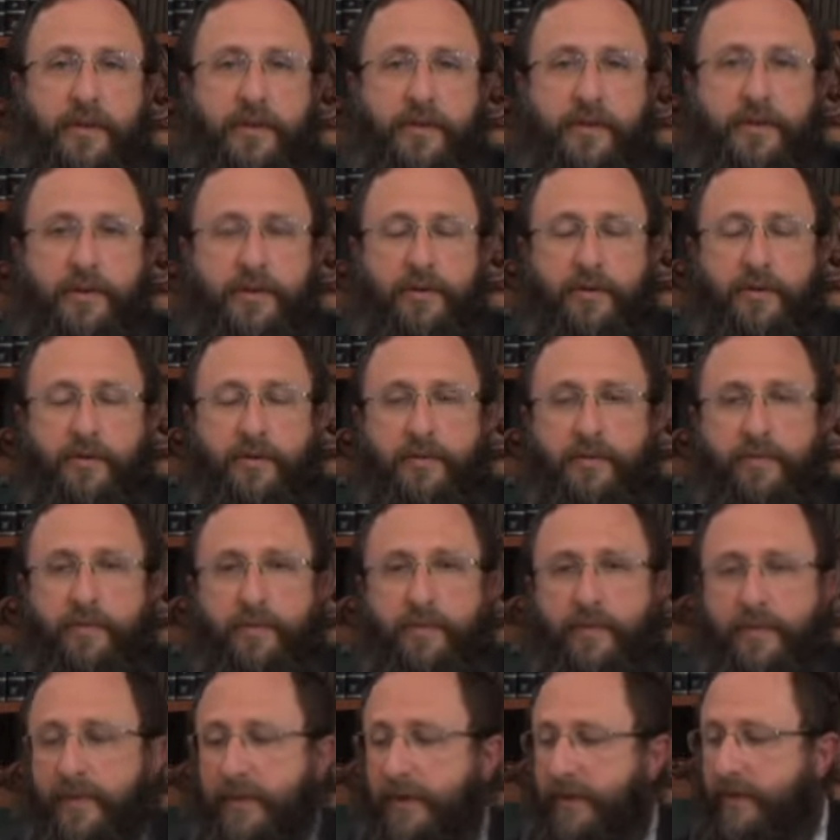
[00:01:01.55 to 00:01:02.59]
So
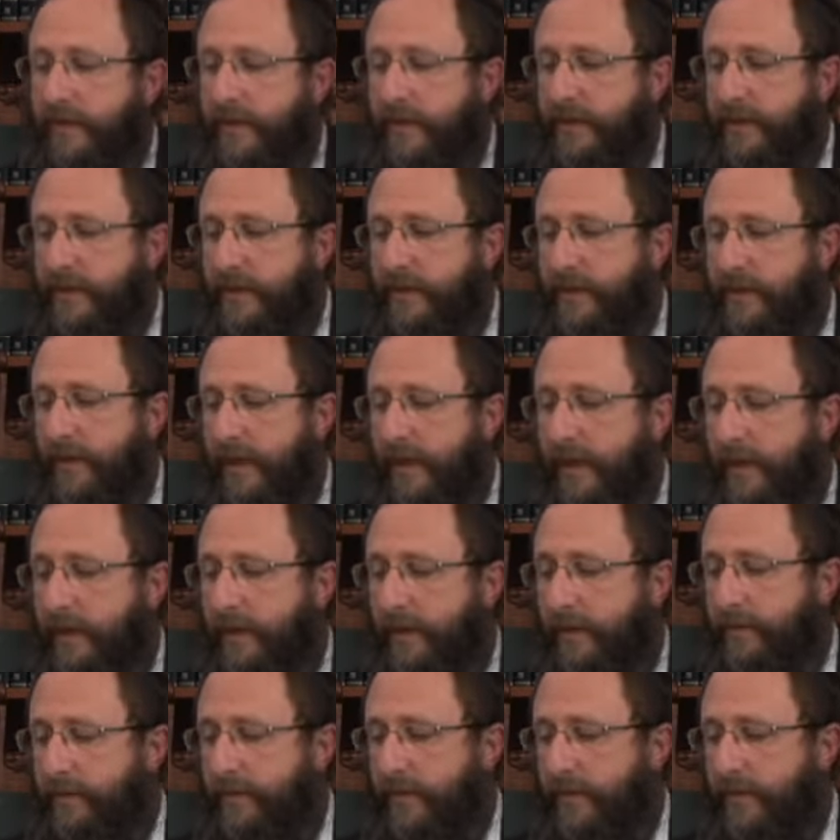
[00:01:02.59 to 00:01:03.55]
this is an